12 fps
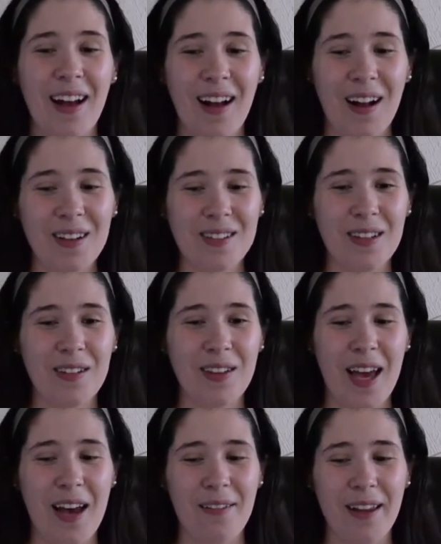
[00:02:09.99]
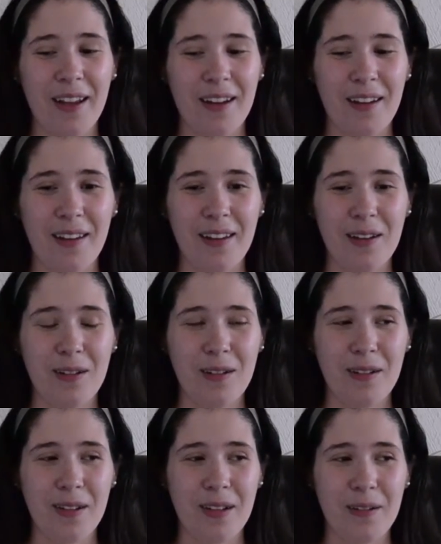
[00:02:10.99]
Also, you have like a
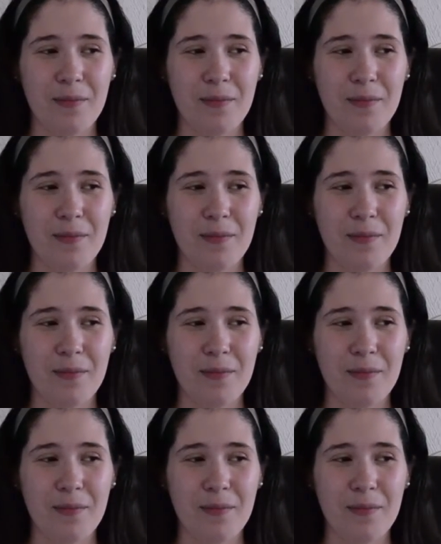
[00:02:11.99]
little